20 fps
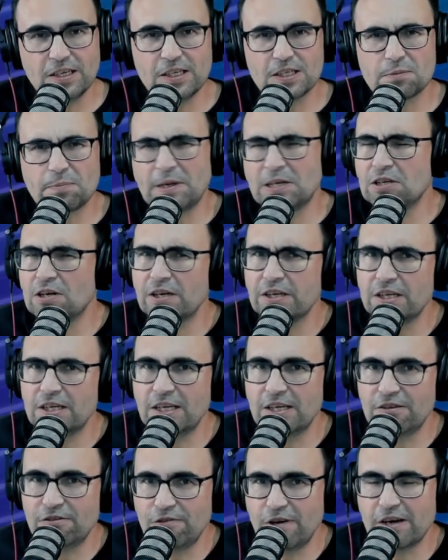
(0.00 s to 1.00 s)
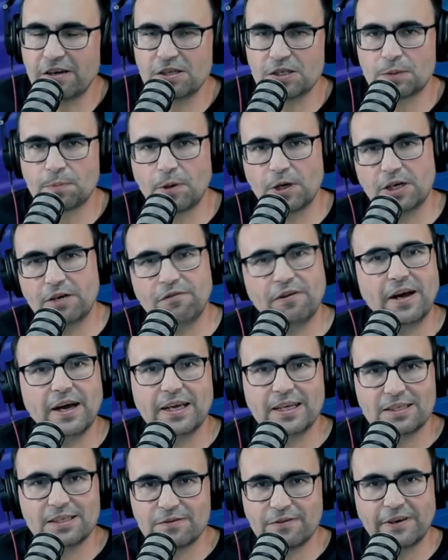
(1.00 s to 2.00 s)
Especially if you are in
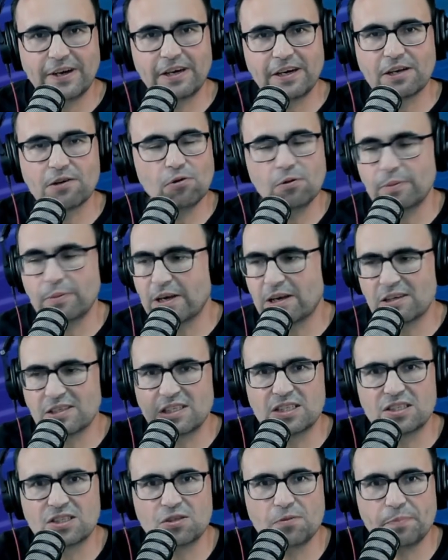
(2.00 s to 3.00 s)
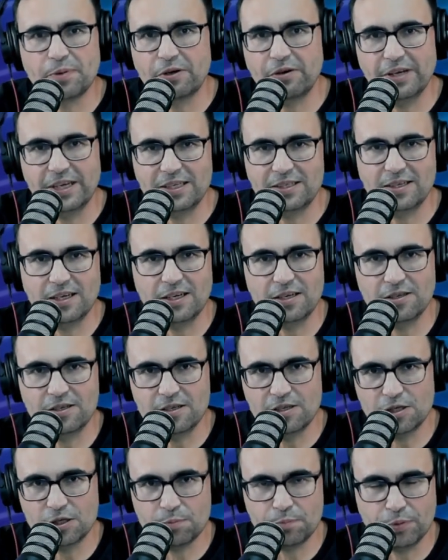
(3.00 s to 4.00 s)
Spotify, it's very cool because it's super easy. You
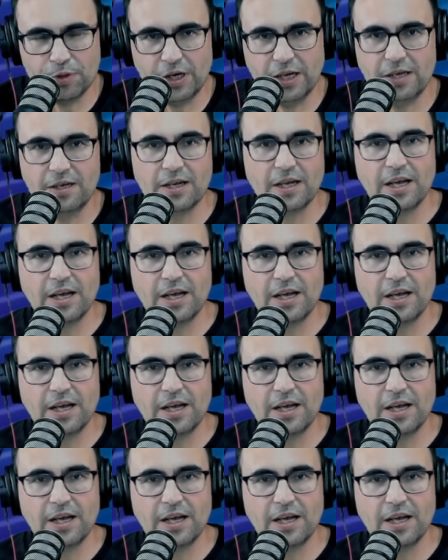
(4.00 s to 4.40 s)
just put it